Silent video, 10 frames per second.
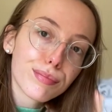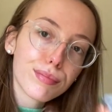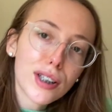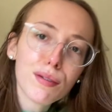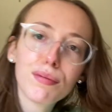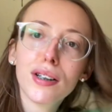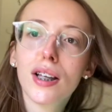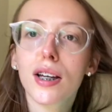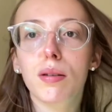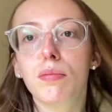didn't feel
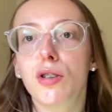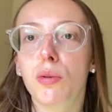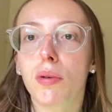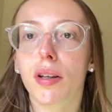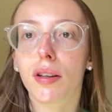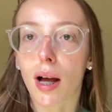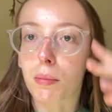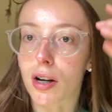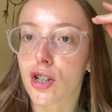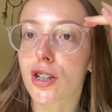like doing that
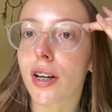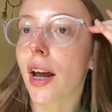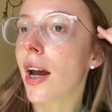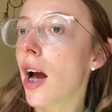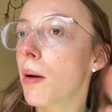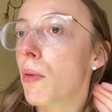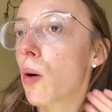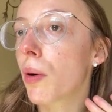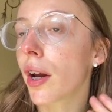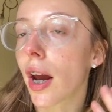much today. I'm not
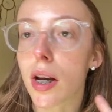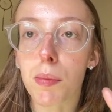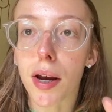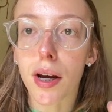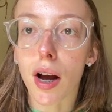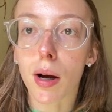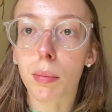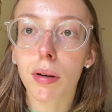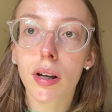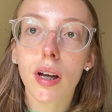wearing any makeup.
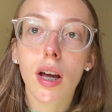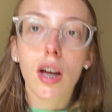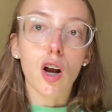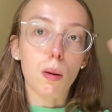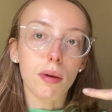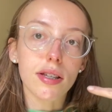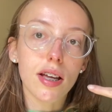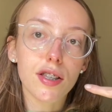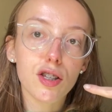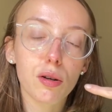Got my
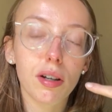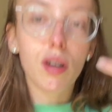sunscreen